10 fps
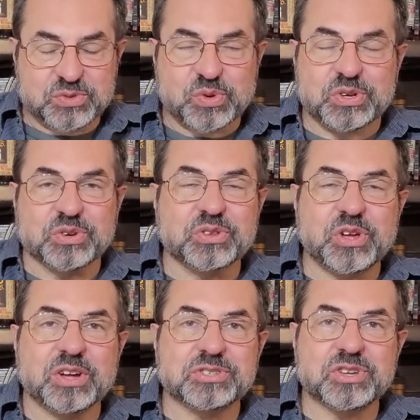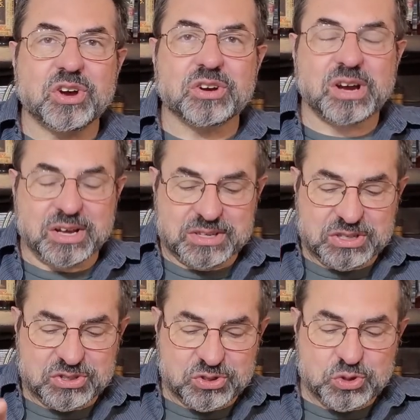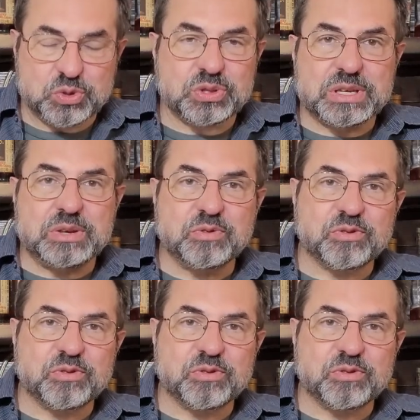what your thoughts are on these newly,